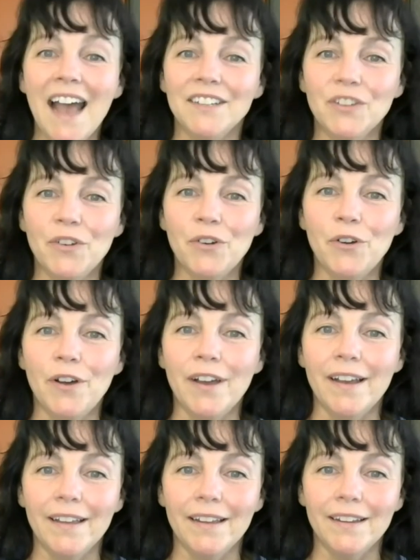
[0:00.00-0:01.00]
So
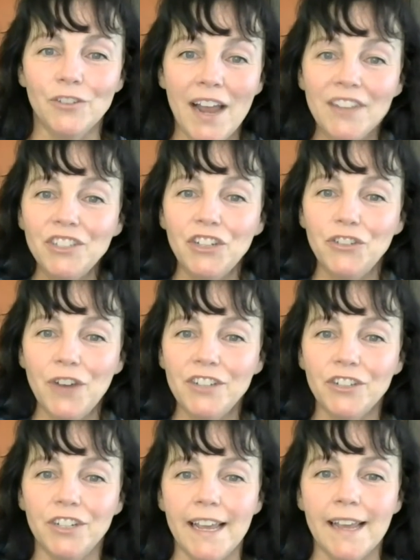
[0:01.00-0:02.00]
Trash to
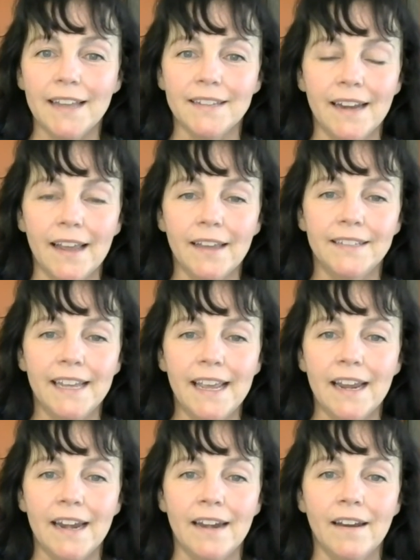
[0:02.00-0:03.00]
Treasure Day, it's a day
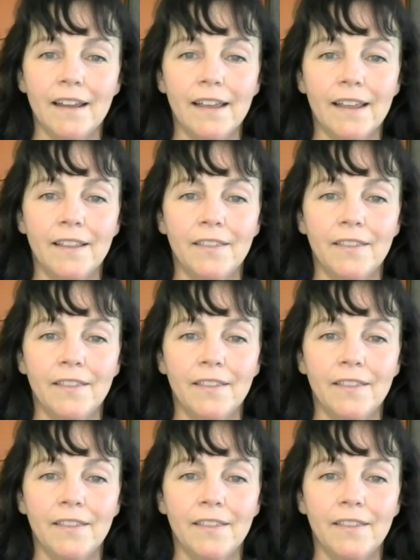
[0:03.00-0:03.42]
in